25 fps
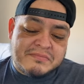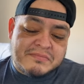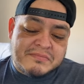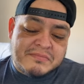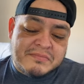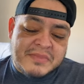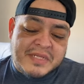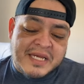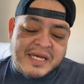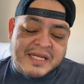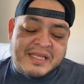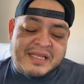
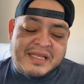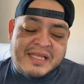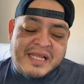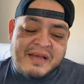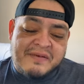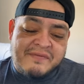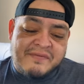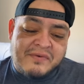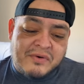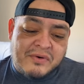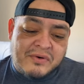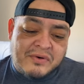A
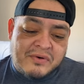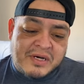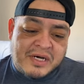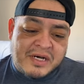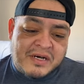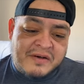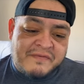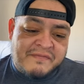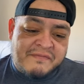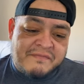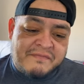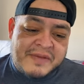level
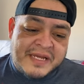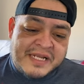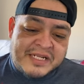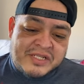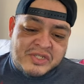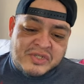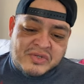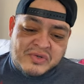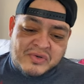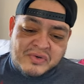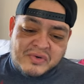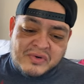of
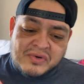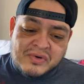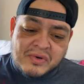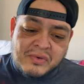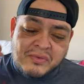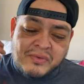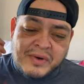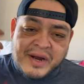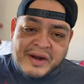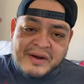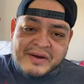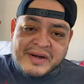mental
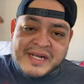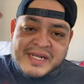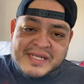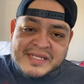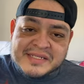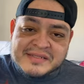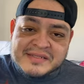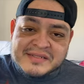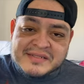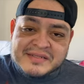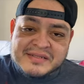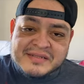
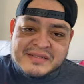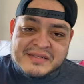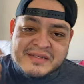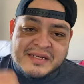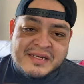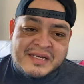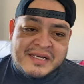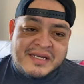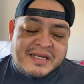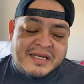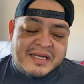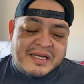awareness.
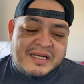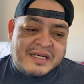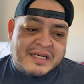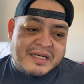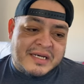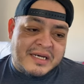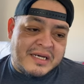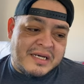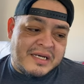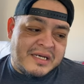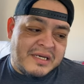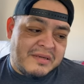
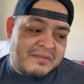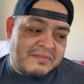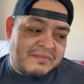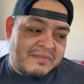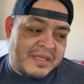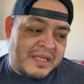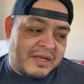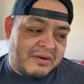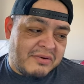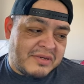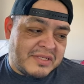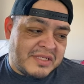
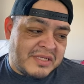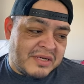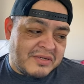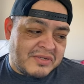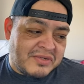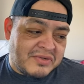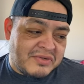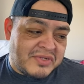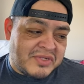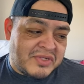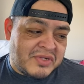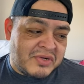There was also
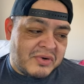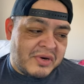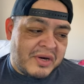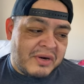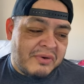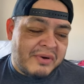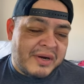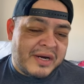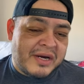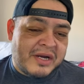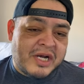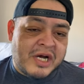a story
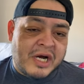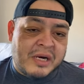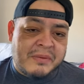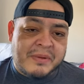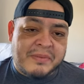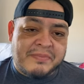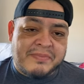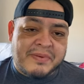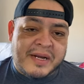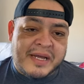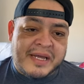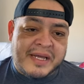where Kobe
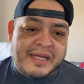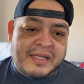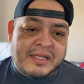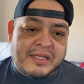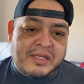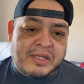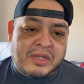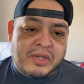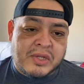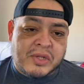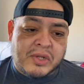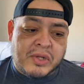Bryant
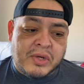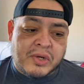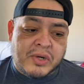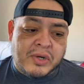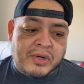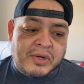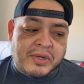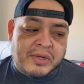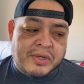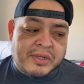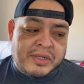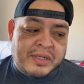
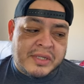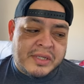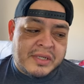read